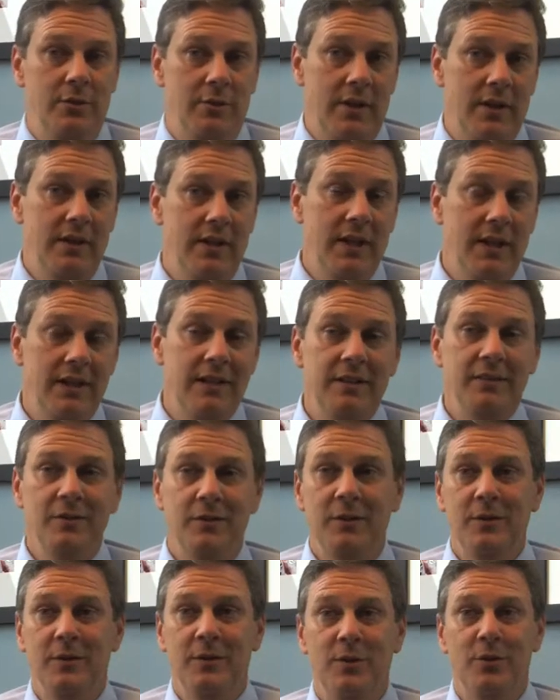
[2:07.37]
I think,
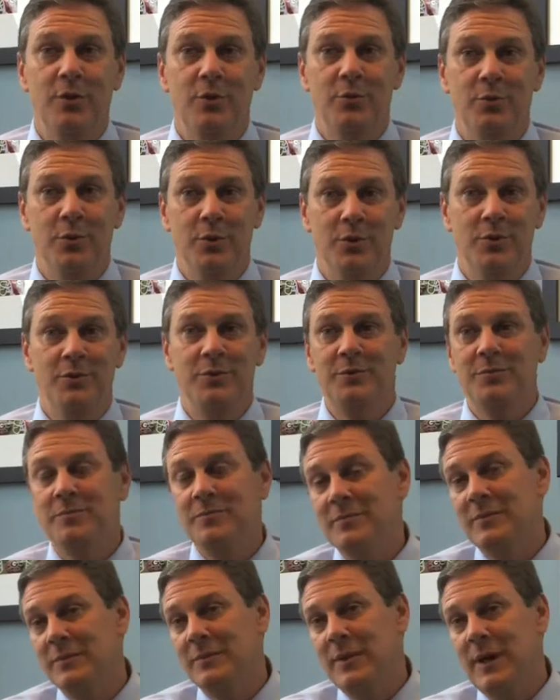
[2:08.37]
in other words,
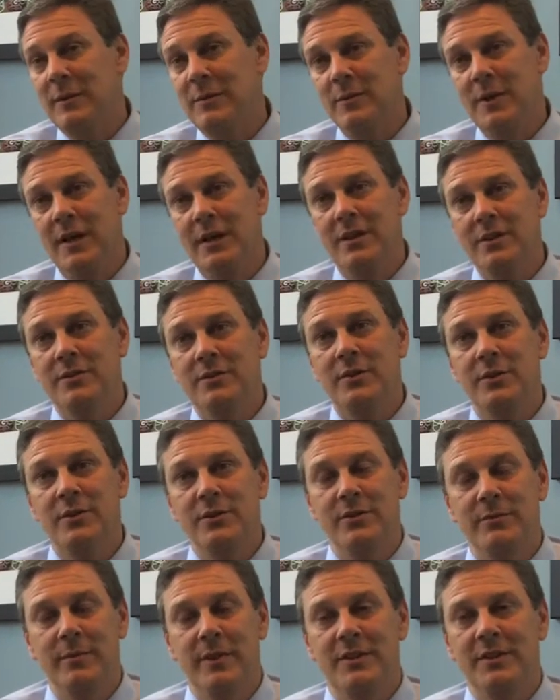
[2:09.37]
I consider
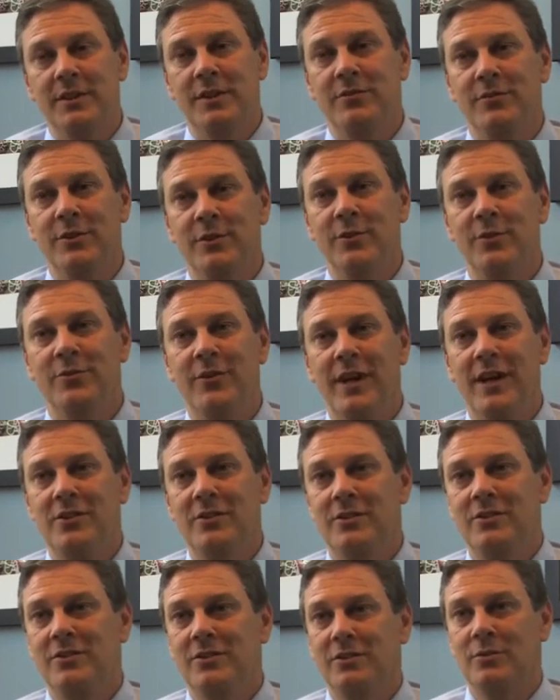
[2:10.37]
myself an
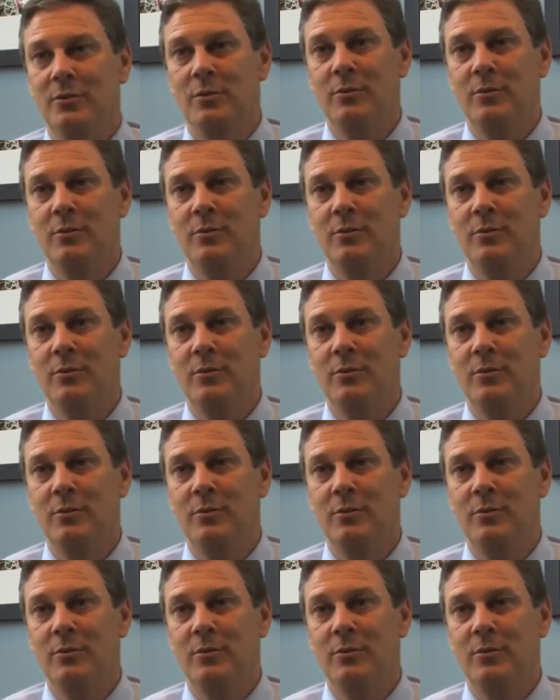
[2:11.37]
old-fashioned general